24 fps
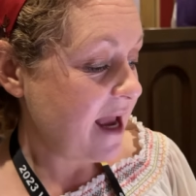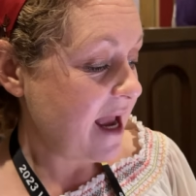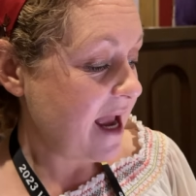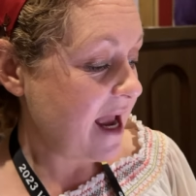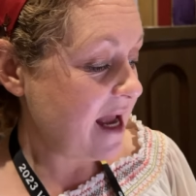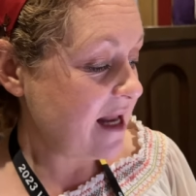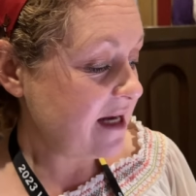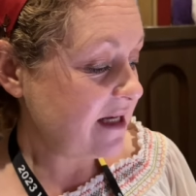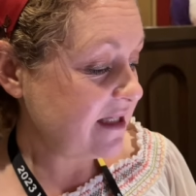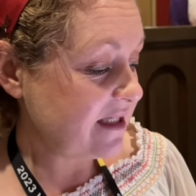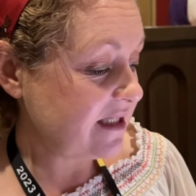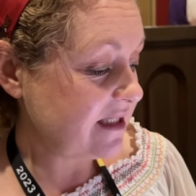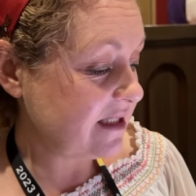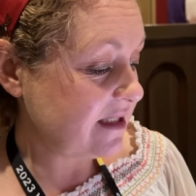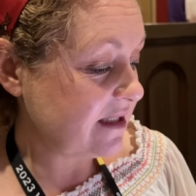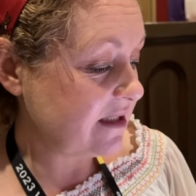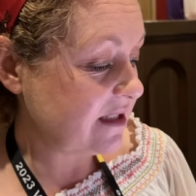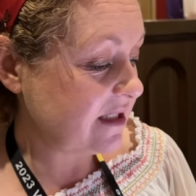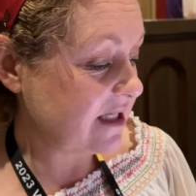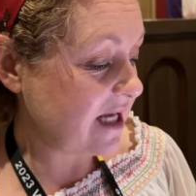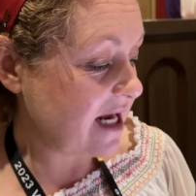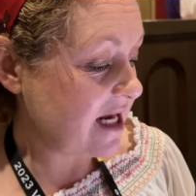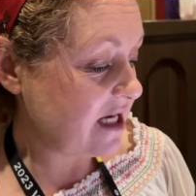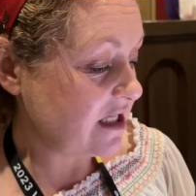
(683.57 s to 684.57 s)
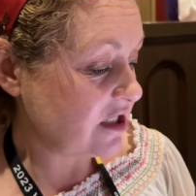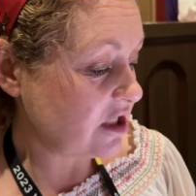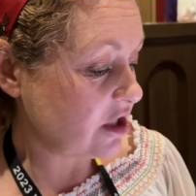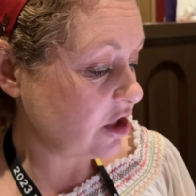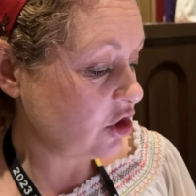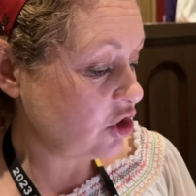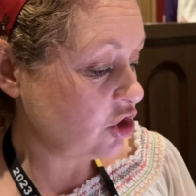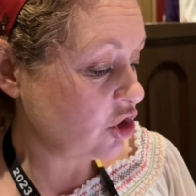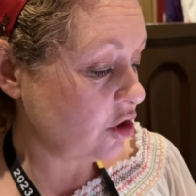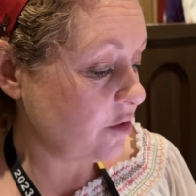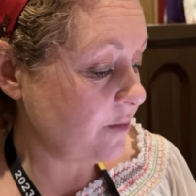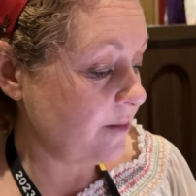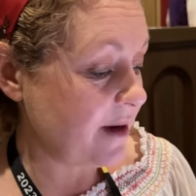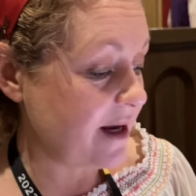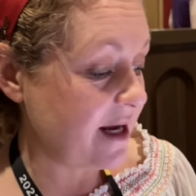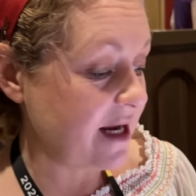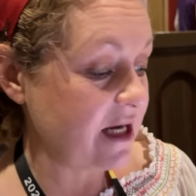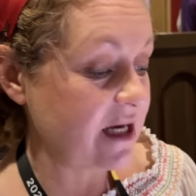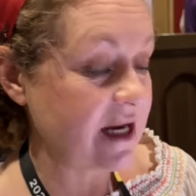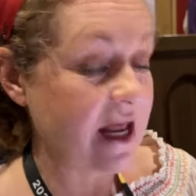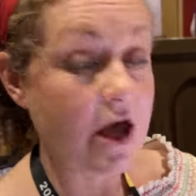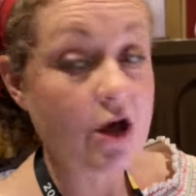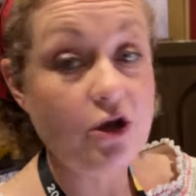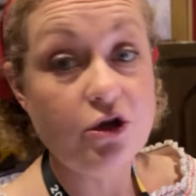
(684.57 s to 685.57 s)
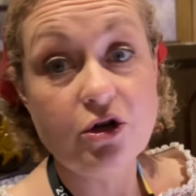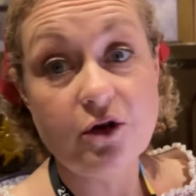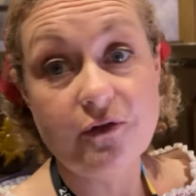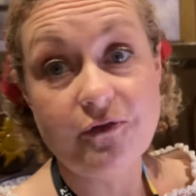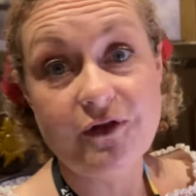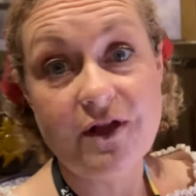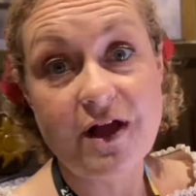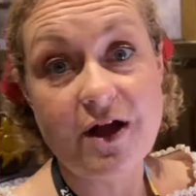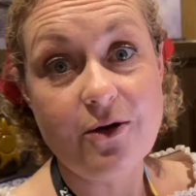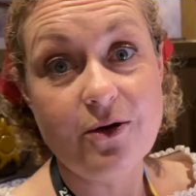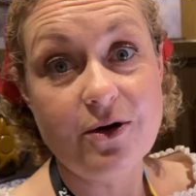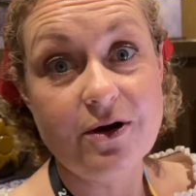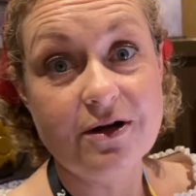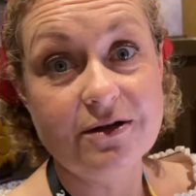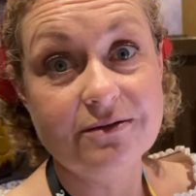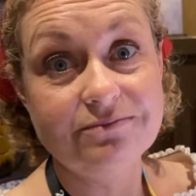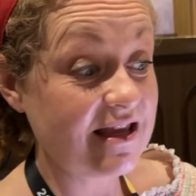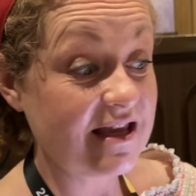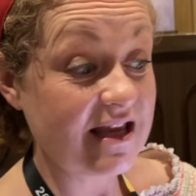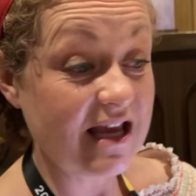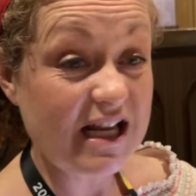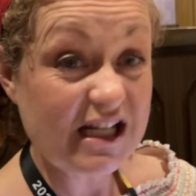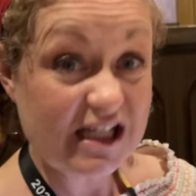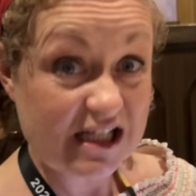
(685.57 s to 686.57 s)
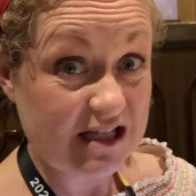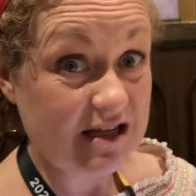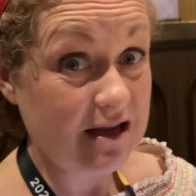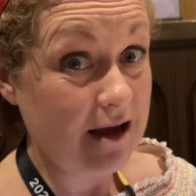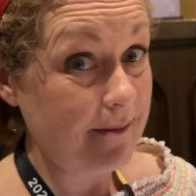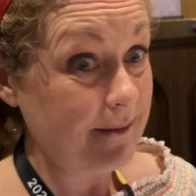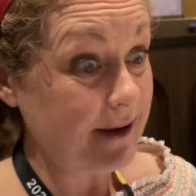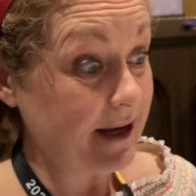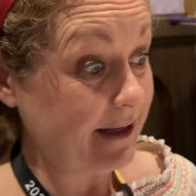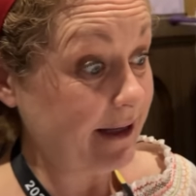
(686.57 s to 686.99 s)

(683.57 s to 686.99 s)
and Saint Germain elderflower. It's yummy.